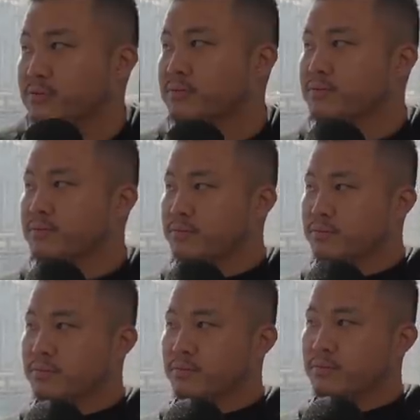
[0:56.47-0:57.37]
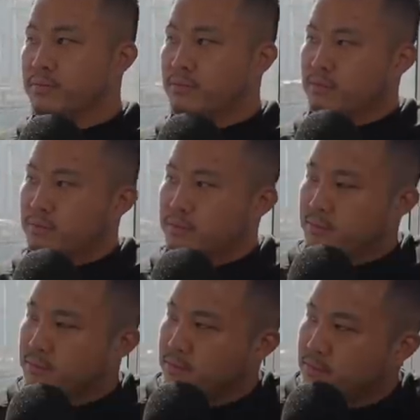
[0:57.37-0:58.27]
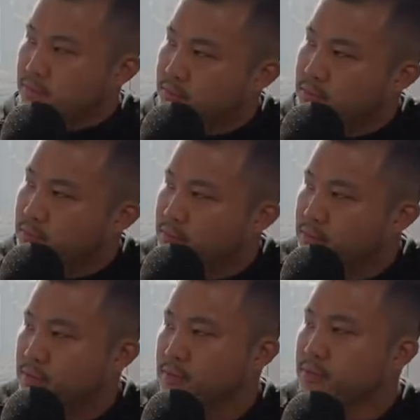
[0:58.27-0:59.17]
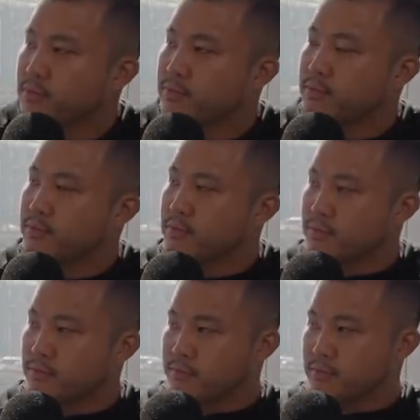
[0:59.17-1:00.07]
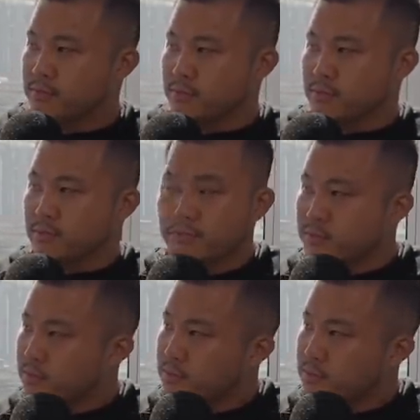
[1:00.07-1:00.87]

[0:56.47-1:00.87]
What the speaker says: The person shown says nothing.